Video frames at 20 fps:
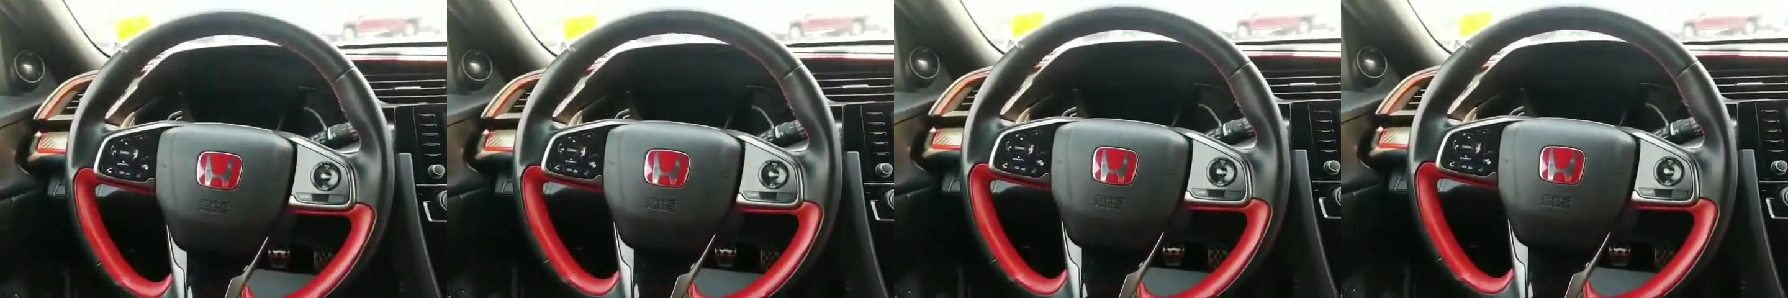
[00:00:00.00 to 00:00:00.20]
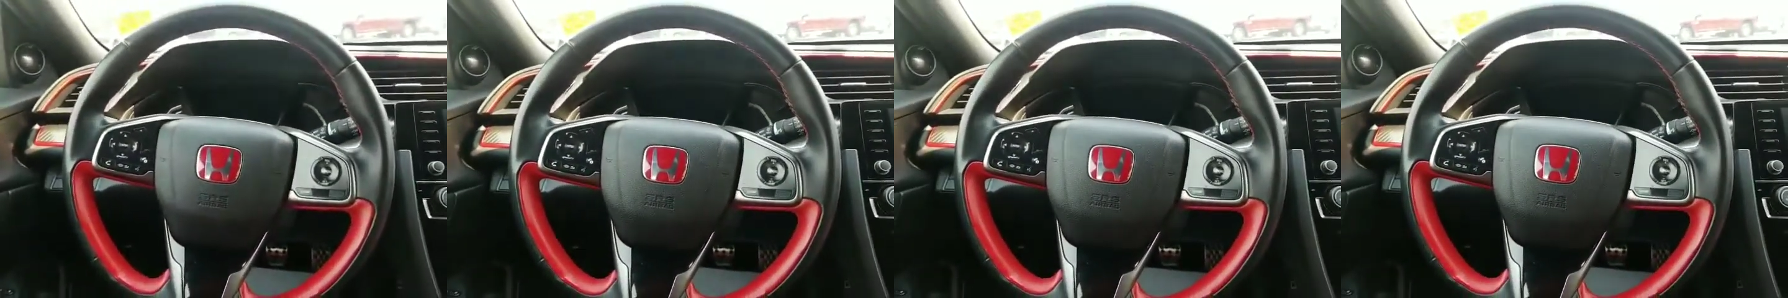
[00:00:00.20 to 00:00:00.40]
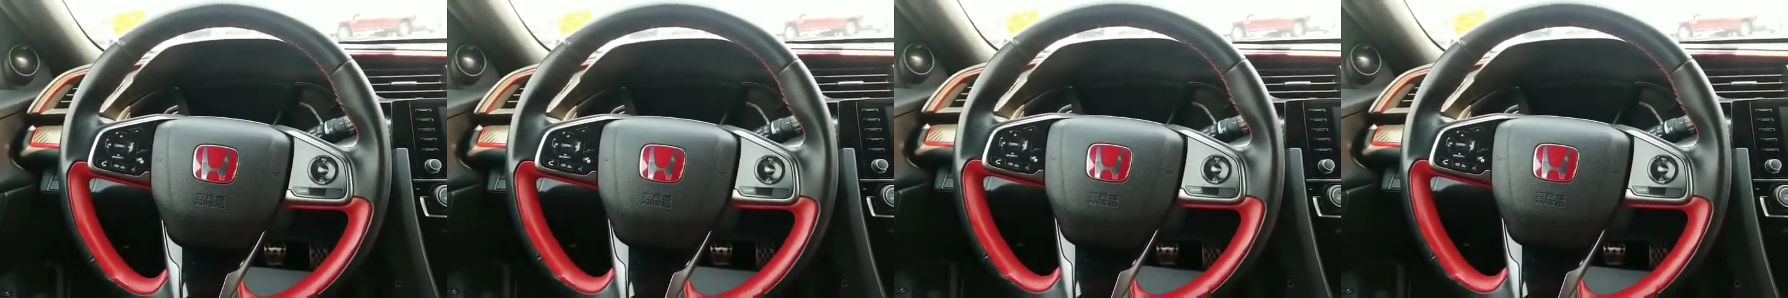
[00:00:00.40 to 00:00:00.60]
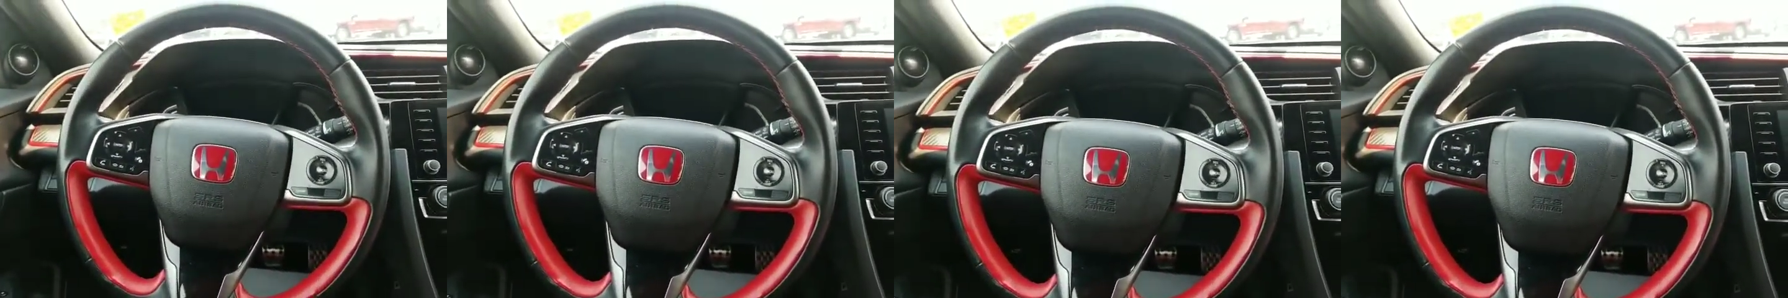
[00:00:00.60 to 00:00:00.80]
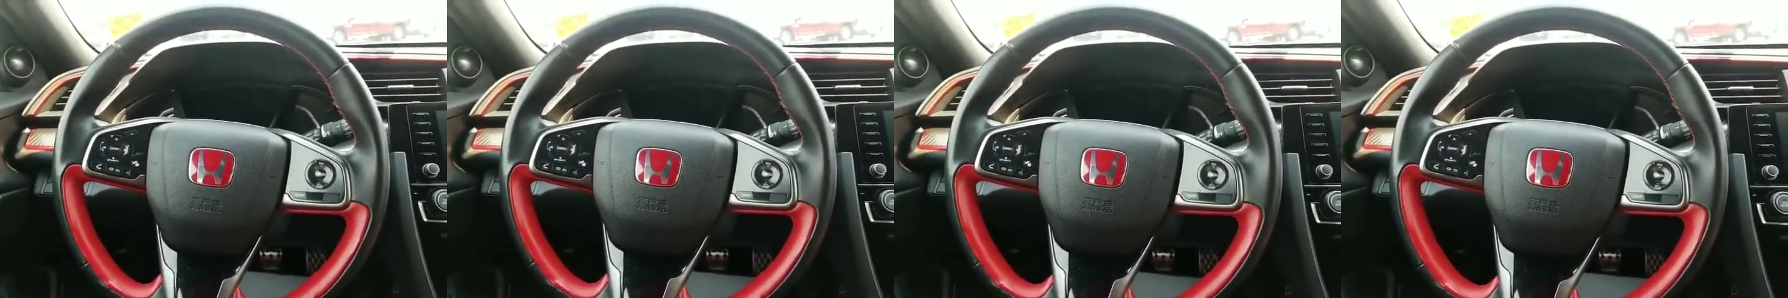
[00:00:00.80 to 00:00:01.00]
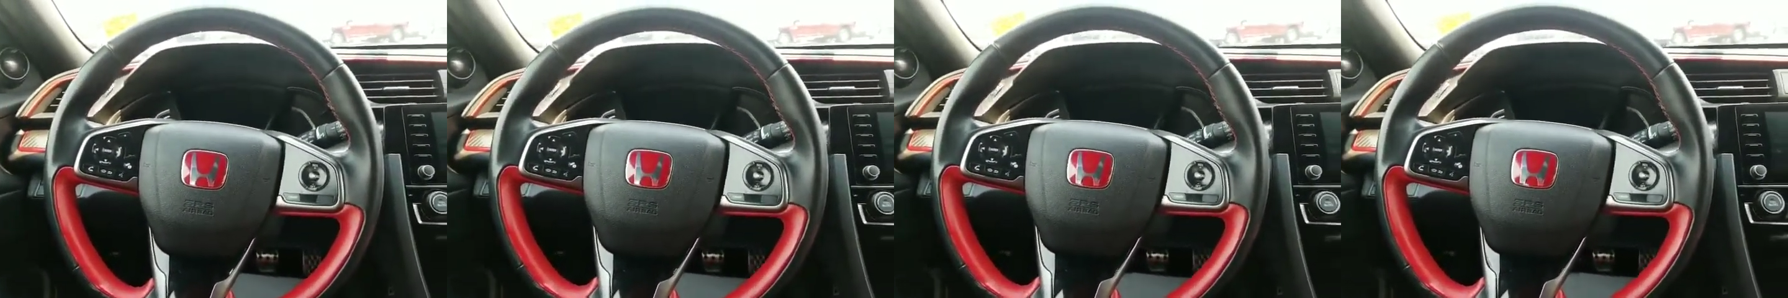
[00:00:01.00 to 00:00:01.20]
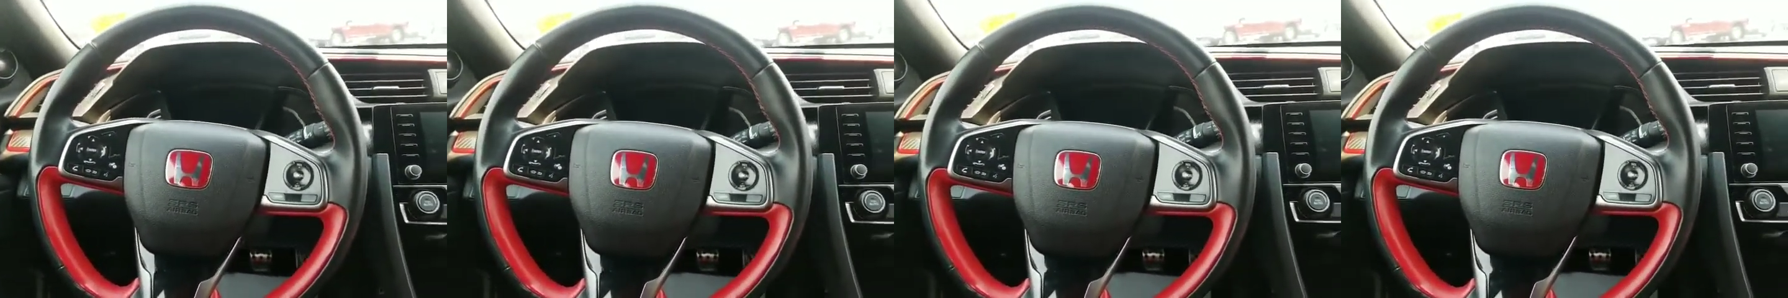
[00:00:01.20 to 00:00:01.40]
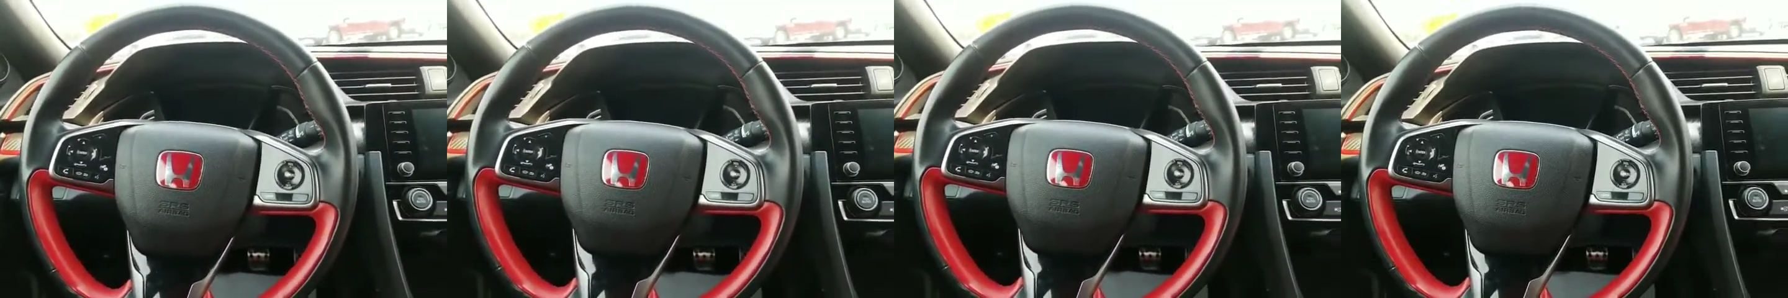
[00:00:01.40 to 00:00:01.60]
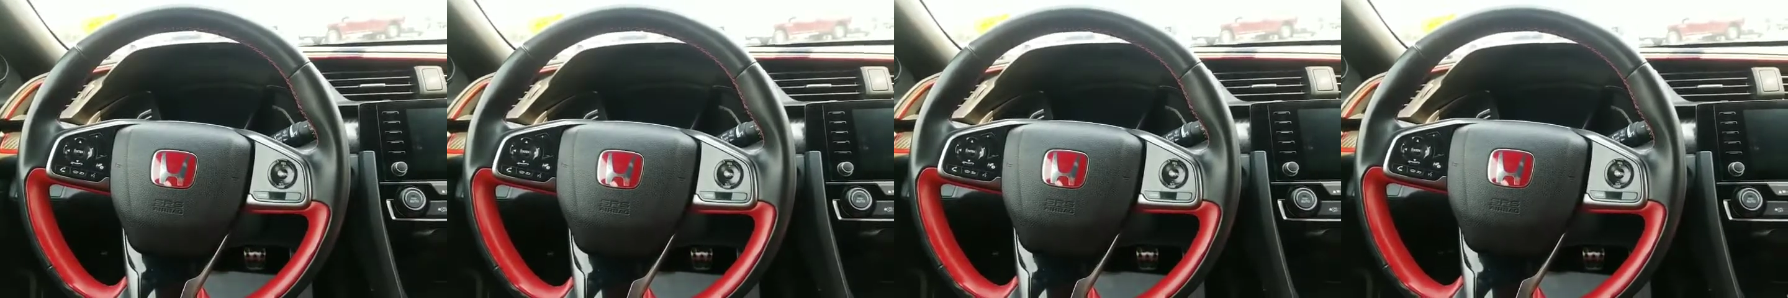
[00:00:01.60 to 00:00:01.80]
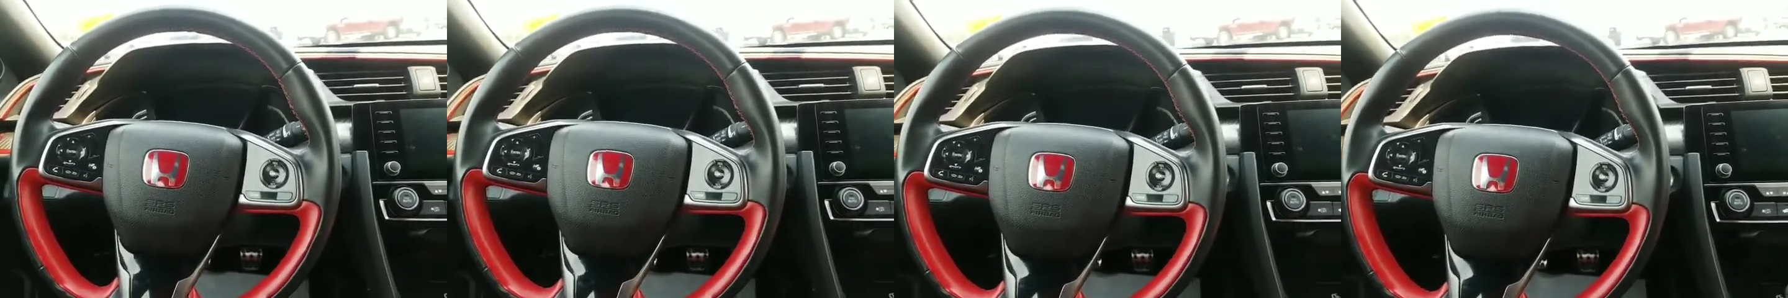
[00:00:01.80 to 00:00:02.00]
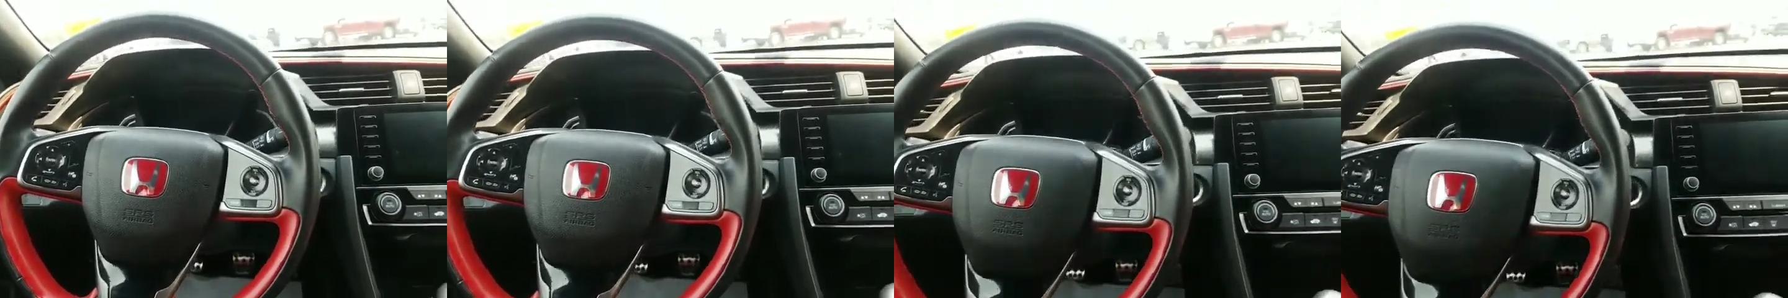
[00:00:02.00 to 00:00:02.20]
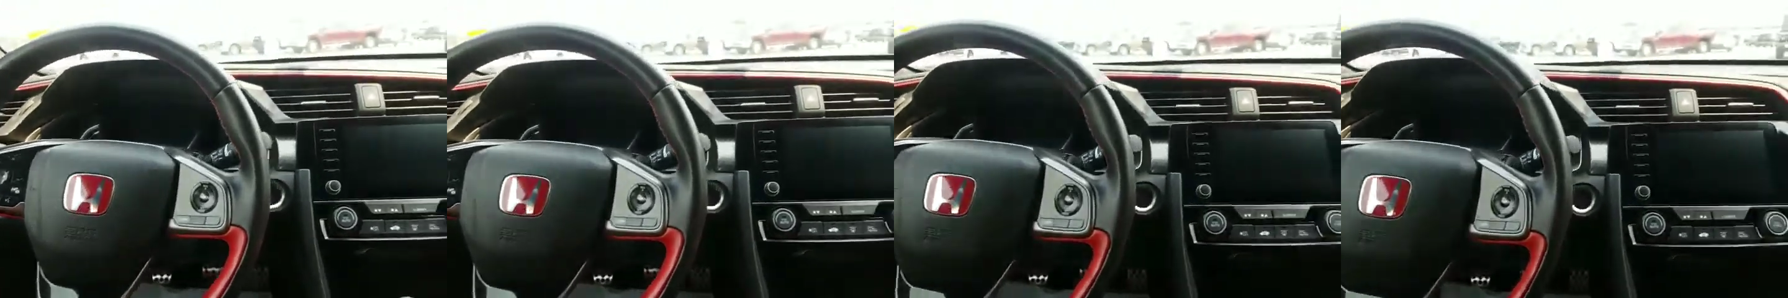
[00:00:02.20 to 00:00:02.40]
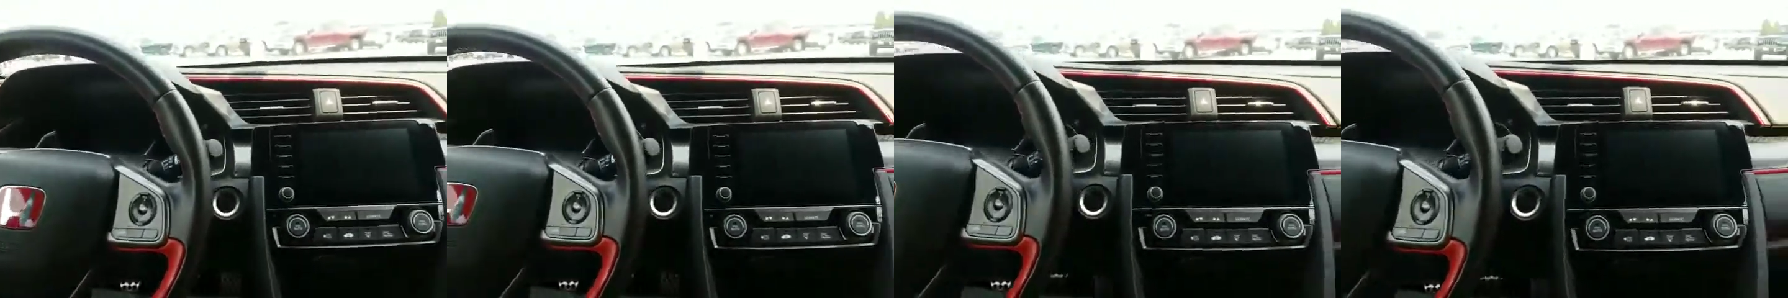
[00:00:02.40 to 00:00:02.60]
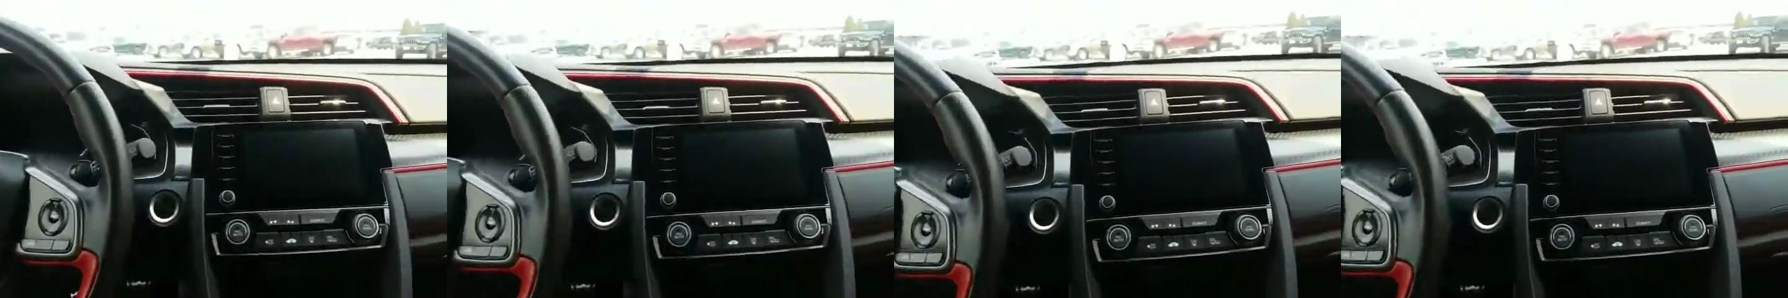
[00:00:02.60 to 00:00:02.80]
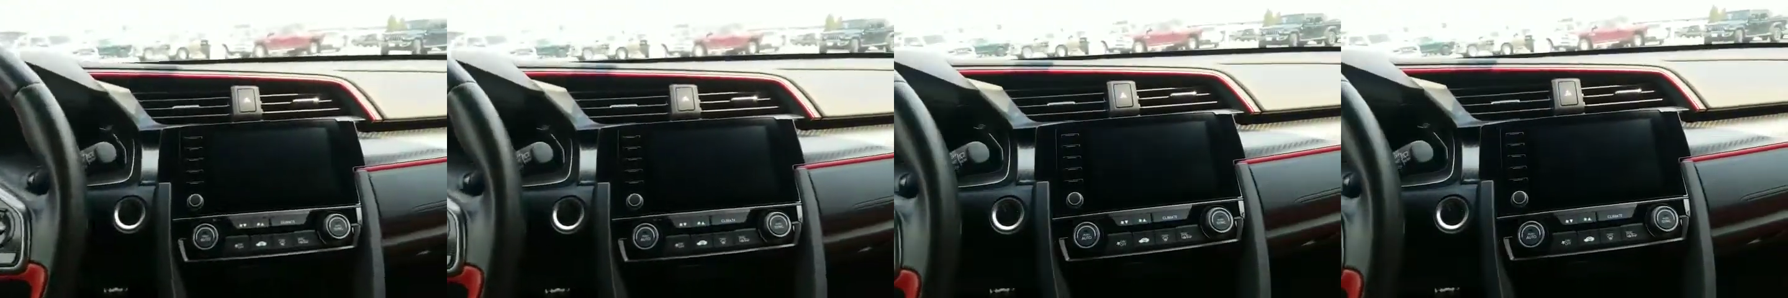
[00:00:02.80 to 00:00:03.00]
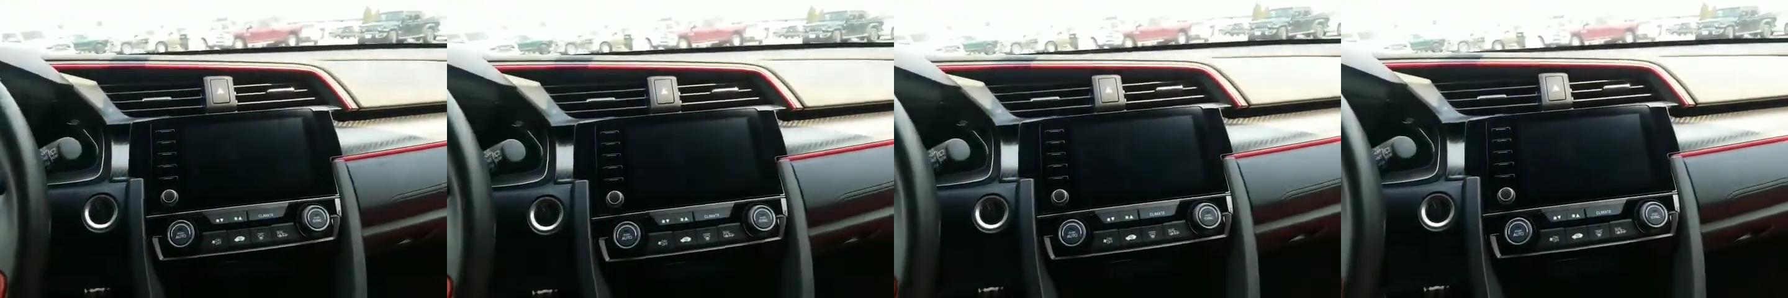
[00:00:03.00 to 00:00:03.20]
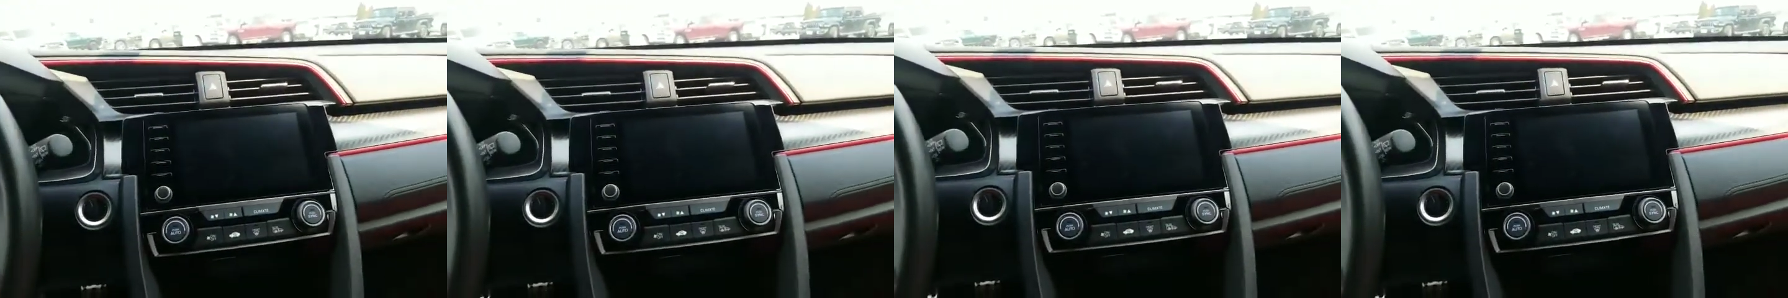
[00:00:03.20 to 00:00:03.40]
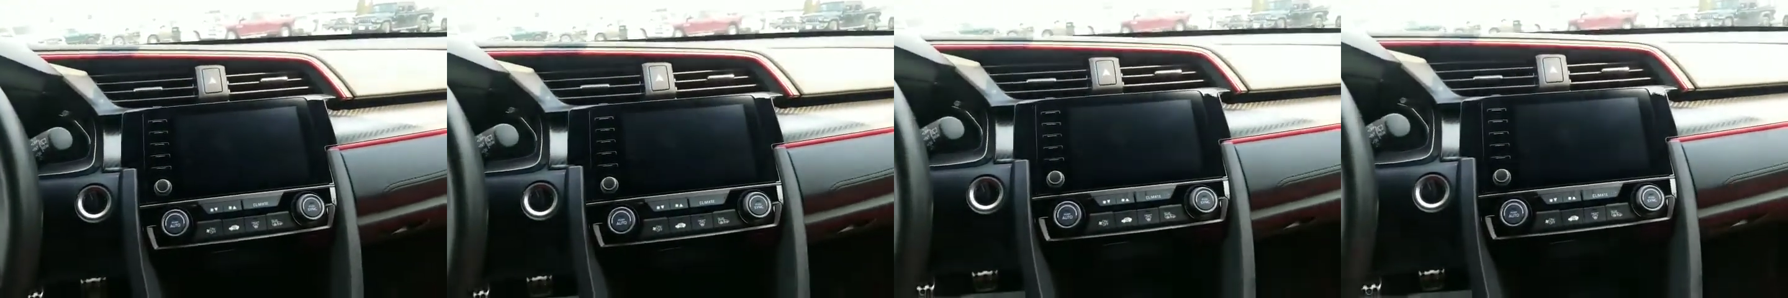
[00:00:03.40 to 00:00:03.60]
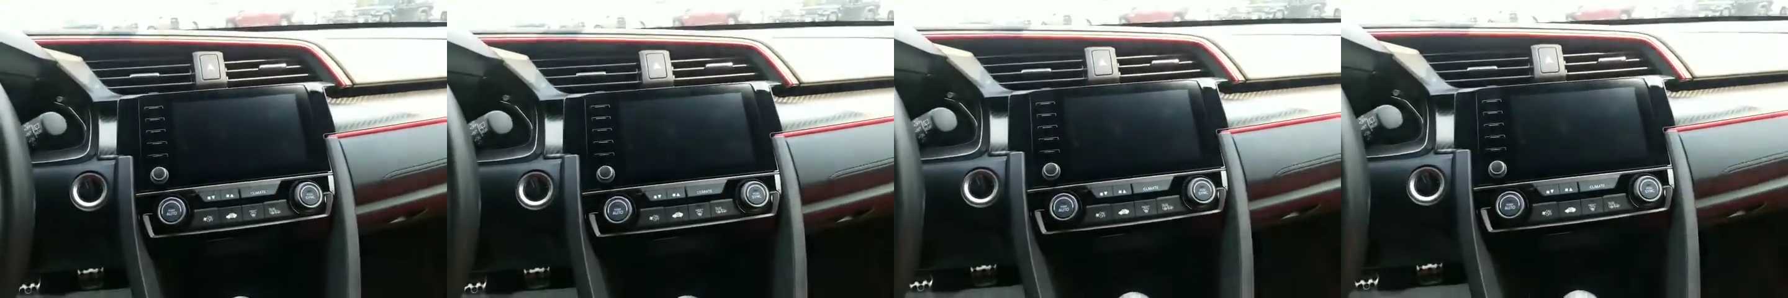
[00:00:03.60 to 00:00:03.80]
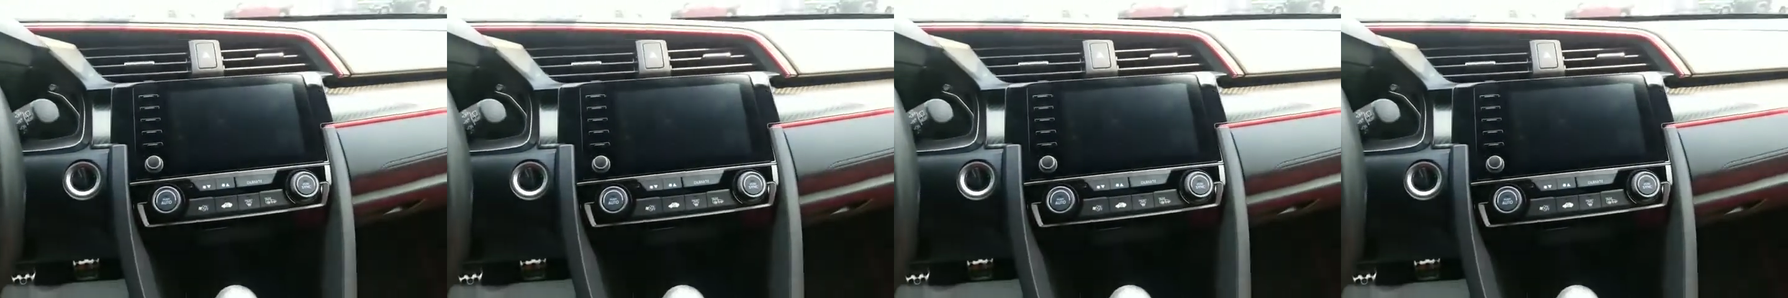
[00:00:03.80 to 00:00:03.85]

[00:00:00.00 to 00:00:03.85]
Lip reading: Nobody's mouth can be seen.